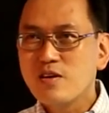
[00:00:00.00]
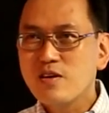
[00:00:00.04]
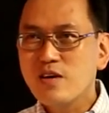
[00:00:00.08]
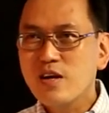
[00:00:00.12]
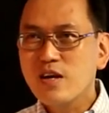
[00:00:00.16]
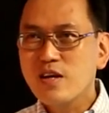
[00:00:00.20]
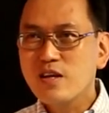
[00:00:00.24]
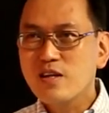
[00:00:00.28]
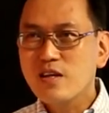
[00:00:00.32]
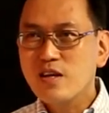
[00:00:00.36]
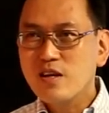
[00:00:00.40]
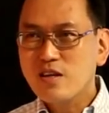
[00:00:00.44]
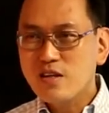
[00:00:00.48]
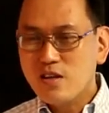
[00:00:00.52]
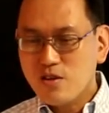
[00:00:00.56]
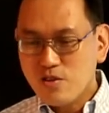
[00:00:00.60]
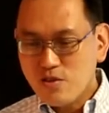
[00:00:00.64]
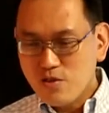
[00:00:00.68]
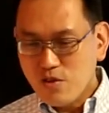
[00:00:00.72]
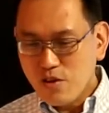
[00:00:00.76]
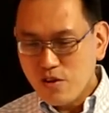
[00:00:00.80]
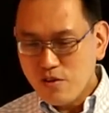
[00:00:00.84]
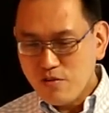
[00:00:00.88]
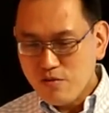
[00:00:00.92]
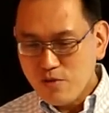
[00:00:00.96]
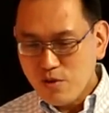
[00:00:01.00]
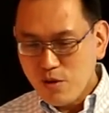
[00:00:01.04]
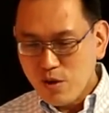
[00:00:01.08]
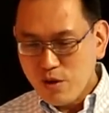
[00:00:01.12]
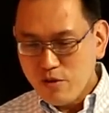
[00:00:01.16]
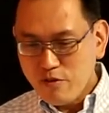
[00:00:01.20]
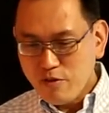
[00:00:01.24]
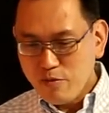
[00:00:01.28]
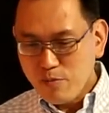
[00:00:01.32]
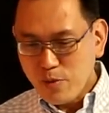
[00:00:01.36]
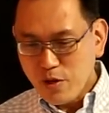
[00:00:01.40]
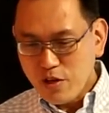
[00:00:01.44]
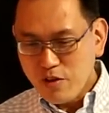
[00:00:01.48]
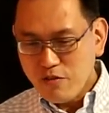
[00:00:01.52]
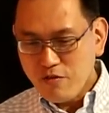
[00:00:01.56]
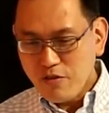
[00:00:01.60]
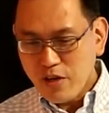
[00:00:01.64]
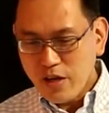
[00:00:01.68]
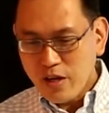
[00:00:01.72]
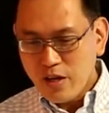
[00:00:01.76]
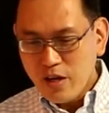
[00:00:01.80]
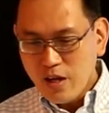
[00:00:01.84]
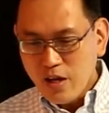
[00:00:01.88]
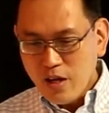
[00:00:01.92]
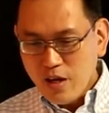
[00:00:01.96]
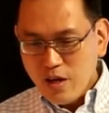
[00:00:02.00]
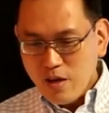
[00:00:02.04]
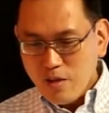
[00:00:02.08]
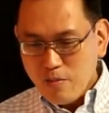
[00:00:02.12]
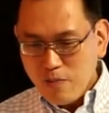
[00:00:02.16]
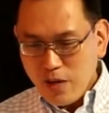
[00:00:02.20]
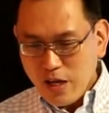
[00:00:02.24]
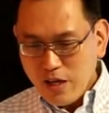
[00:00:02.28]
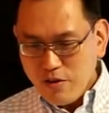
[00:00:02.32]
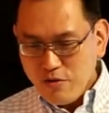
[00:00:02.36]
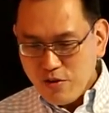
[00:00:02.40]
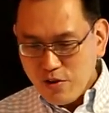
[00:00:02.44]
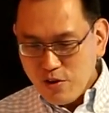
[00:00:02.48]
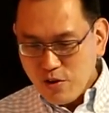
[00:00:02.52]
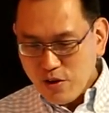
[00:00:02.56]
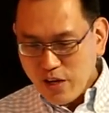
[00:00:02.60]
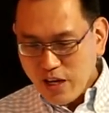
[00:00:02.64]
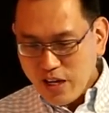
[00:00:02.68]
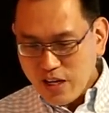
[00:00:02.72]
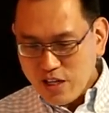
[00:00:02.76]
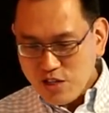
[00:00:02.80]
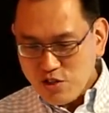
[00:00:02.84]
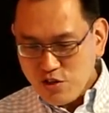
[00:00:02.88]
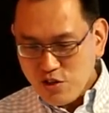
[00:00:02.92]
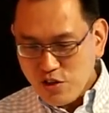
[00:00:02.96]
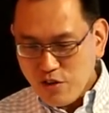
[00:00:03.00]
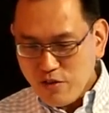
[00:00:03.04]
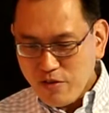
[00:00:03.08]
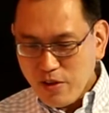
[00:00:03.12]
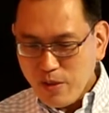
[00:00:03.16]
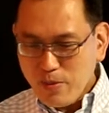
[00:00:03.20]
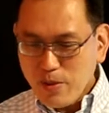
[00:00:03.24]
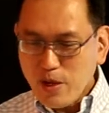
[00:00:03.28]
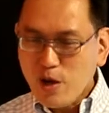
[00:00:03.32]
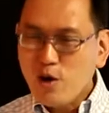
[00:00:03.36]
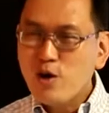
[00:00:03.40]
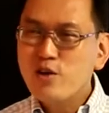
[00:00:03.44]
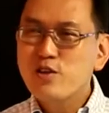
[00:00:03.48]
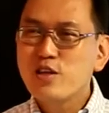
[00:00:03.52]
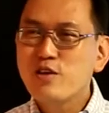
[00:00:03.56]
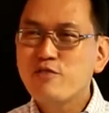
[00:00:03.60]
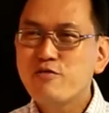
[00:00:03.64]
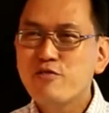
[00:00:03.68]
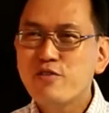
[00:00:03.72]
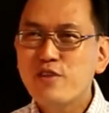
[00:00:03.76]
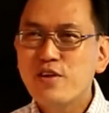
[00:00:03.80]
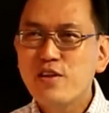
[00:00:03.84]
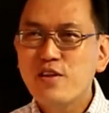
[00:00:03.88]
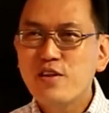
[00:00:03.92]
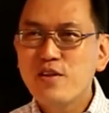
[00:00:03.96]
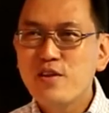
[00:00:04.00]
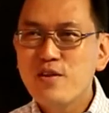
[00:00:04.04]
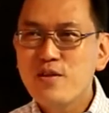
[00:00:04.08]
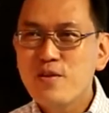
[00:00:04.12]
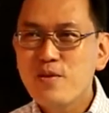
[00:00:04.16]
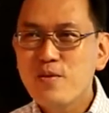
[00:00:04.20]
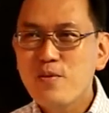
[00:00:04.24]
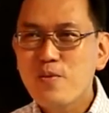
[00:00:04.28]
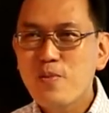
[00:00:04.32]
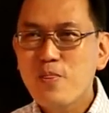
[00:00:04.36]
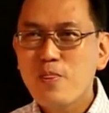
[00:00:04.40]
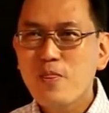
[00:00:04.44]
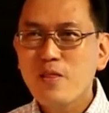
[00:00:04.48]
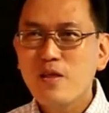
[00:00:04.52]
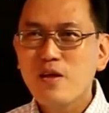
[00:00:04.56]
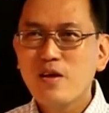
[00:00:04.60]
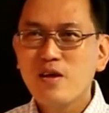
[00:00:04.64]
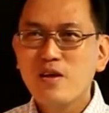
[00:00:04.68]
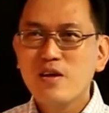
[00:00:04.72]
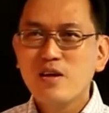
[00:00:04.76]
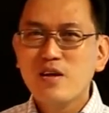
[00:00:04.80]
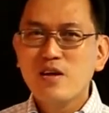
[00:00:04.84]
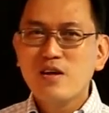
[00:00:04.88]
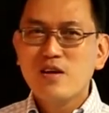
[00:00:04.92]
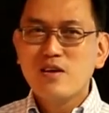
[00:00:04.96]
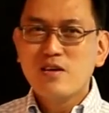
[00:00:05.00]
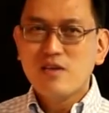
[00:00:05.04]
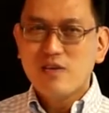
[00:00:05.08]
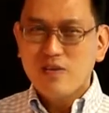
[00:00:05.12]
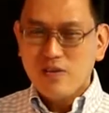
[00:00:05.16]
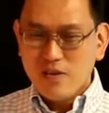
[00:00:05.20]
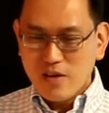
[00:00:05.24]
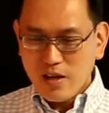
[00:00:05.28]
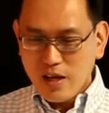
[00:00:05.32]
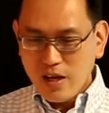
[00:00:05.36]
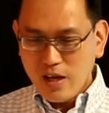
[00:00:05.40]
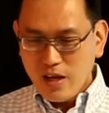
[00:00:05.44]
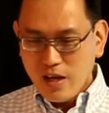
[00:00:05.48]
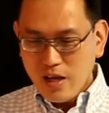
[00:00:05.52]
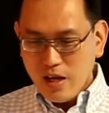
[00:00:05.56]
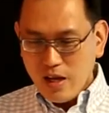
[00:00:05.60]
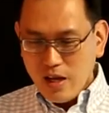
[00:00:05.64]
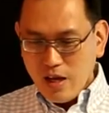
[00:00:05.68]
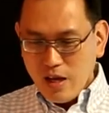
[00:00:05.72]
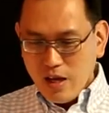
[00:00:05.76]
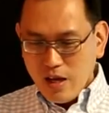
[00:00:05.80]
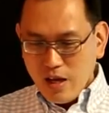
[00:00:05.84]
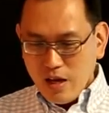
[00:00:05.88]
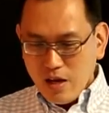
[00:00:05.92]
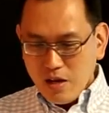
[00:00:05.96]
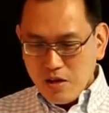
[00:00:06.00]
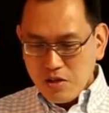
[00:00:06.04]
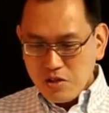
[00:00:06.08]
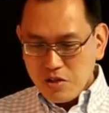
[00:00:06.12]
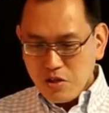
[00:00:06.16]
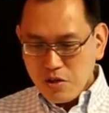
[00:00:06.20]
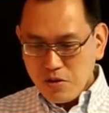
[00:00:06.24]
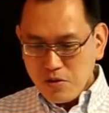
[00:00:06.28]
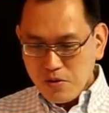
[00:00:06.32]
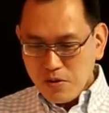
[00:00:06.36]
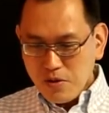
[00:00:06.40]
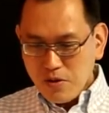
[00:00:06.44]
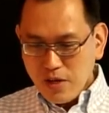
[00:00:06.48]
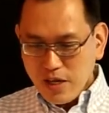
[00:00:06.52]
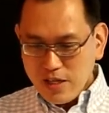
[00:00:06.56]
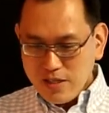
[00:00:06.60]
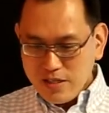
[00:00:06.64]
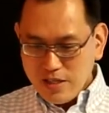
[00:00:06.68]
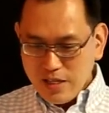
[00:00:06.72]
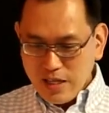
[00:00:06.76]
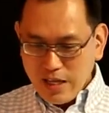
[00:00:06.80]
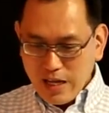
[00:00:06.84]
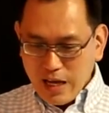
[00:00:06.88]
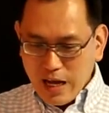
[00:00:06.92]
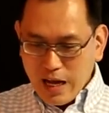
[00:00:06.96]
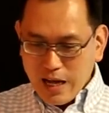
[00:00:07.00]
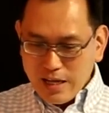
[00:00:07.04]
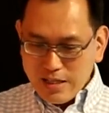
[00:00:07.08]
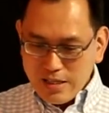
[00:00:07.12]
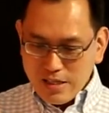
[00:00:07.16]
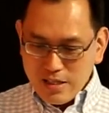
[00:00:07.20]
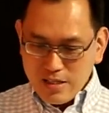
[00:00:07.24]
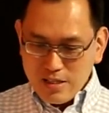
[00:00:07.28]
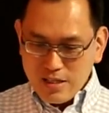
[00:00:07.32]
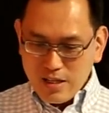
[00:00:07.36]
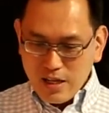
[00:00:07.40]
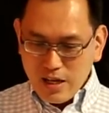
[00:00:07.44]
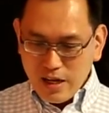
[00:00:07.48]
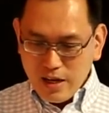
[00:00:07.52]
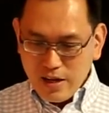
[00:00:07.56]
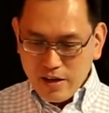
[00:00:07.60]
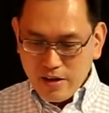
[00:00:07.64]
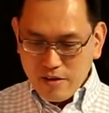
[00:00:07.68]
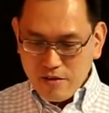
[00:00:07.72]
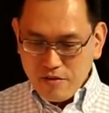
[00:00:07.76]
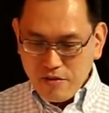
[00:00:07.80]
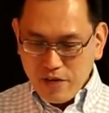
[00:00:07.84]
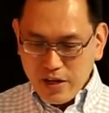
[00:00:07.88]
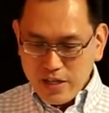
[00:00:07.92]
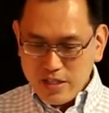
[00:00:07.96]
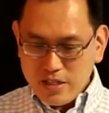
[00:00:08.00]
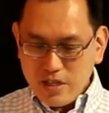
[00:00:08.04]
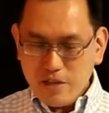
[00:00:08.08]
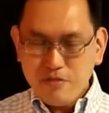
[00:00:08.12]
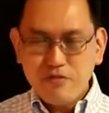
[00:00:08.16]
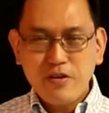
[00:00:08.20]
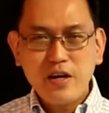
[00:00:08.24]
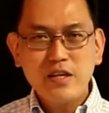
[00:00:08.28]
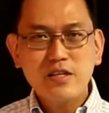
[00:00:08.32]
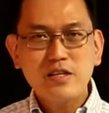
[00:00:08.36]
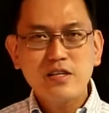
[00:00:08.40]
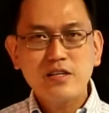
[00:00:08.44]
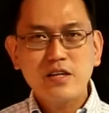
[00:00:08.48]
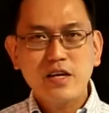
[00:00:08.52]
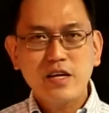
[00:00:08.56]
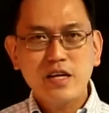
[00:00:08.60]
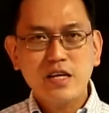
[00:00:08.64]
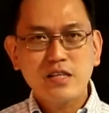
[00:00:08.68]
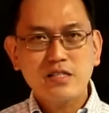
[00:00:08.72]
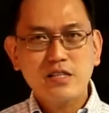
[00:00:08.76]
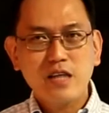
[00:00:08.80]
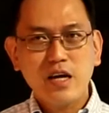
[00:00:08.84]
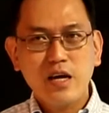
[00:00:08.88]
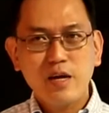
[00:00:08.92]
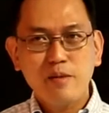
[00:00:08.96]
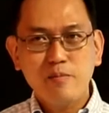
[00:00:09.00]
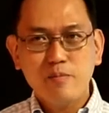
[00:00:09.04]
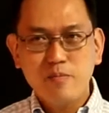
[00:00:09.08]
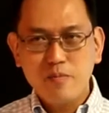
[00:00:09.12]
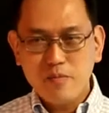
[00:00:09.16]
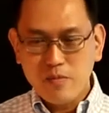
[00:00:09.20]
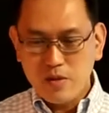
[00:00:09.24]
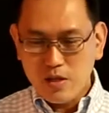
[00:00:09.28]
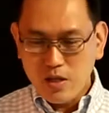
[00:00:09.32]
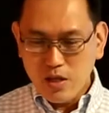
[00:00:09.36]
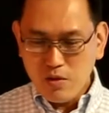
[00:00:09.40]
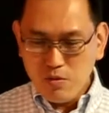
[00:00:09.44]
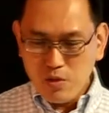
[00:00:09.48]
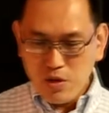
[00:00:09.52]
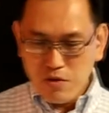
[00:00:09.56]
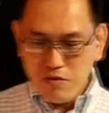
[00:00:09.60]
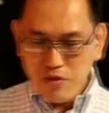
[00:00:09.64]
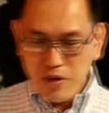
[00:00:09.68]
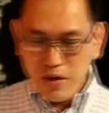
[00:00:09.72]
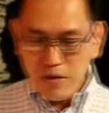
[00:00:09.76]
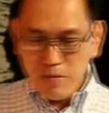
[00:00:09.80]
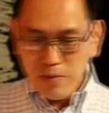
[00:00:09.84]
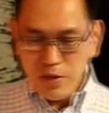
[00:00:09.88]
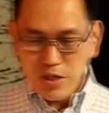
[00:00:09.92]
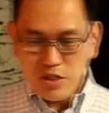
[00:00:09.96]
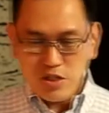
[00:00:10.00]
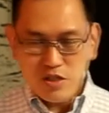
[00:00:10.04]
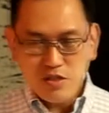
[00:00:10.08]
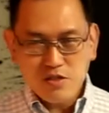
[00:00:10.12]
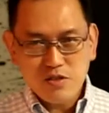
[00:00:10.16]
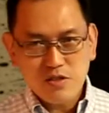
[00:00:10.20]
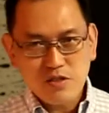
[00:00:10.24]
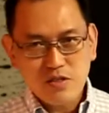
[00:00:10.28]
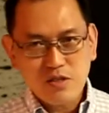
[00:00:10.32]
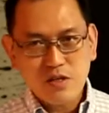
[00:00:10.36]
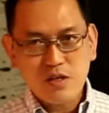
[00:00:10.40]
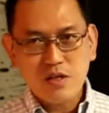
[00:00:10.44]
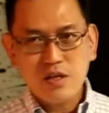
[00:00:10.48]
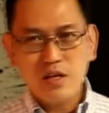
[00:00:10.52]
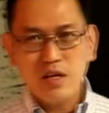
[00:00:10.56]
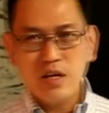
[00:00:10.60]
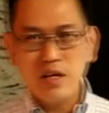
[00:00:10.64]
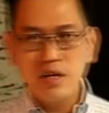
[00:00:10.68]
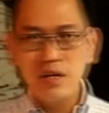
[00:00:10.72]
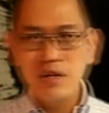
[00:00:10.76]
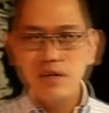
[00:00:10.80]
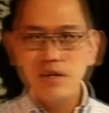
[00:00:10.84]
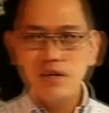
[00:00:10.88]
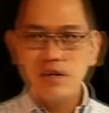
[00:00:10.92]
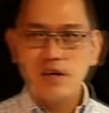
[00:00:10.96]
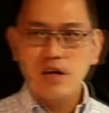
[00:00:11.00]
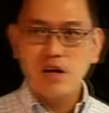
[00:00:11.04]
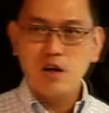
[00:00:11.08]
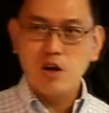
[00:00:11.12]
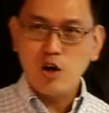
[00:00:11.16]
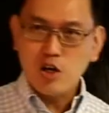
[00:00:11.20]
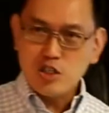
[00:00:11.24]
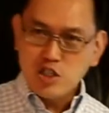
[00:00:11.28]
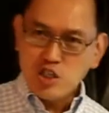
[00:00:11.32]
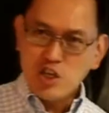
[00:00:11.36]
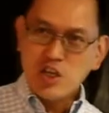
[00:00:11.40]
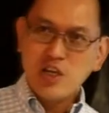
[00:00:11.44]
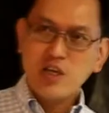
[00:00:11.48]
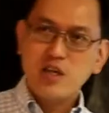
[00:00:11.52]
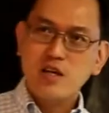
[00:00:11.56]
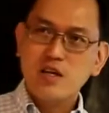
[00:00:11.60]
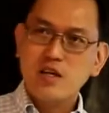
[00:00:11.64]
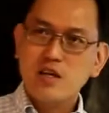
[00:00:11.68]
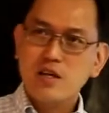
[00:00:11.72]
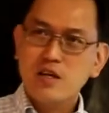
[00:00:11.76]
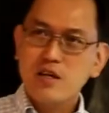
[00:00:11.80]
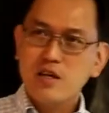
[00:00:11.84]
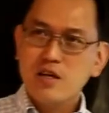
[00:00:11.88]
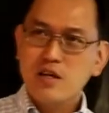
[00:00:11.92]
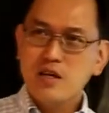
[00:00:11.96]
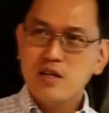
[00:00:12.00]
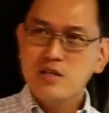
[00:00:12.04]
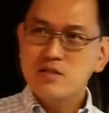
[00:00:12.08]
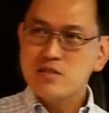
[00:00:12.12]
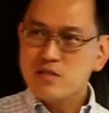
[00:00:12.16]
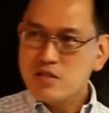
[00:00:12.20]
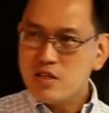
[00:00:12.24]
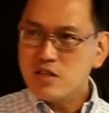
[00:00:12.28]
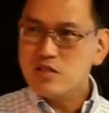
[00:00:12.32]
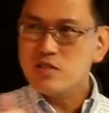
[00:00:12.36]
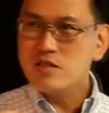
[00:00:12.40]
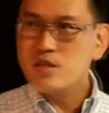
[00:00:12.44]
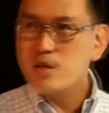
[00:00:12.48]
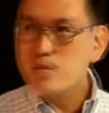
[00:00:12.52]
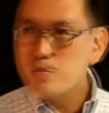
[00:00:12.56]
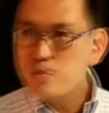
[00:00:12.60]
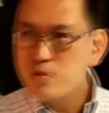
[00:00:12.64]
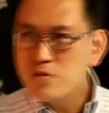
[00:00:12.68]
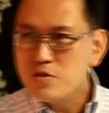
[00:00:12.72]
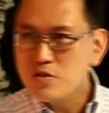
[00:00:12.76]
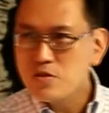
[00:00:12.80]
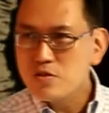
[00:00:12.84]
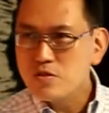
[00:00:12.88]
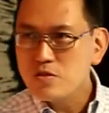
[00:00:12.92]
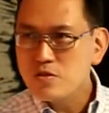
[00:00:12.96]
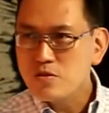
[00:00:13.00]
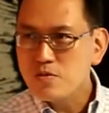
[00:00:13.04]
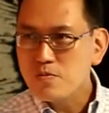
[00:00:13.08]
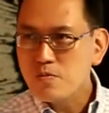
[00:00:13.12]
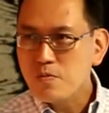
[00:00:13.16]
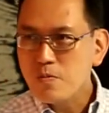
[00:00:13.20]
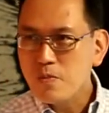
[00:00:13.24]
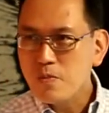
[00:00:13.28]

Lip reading: Right? They're not even modified. But if you look at the 3 of them, they're all different. Okay, so you can see that artists like Faisal Fadil at that time, they were very much interested in logic, in systems,